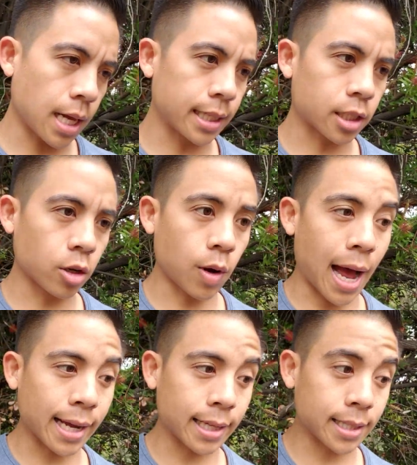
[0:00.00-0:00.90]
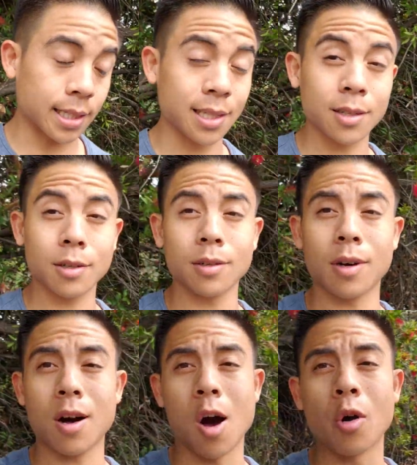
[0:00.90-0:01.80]
And so I can still
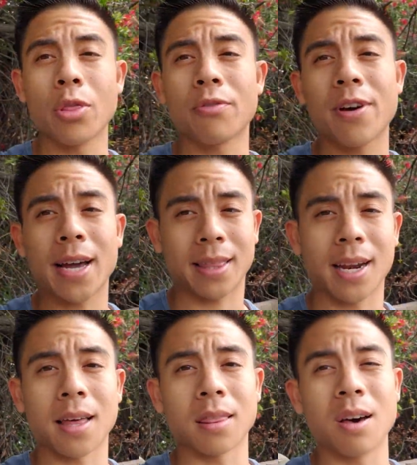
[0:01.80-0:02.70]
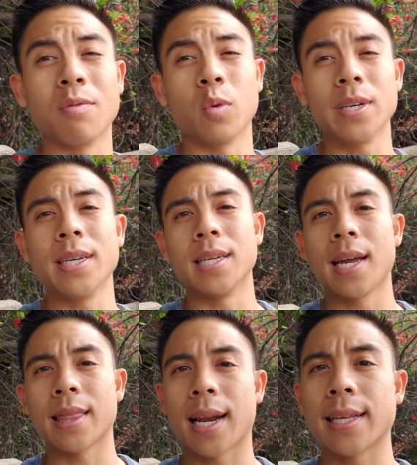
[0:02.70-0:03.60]
own the fact that I love weed
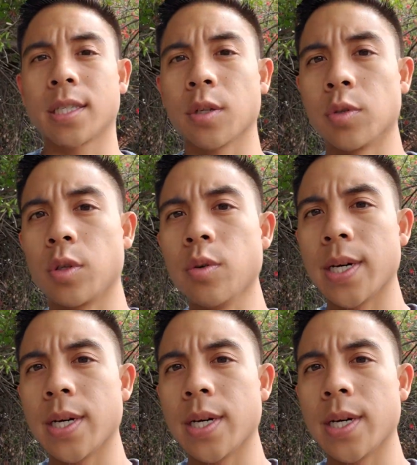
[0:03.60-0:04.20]
and that I still do